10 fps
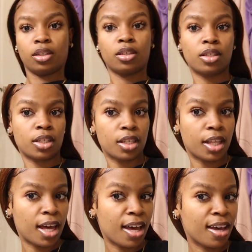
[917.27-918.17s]
see
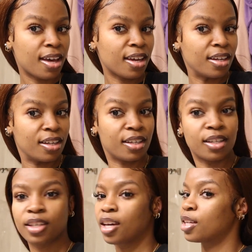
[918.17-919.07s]
that?
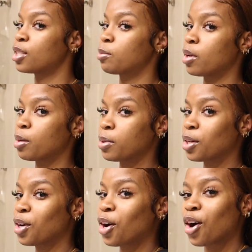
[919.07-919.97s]
Yes, baby
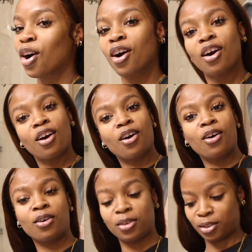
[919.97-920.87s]

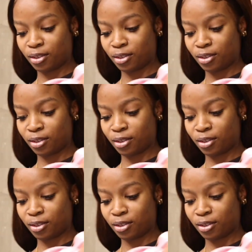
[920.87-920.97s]
girl.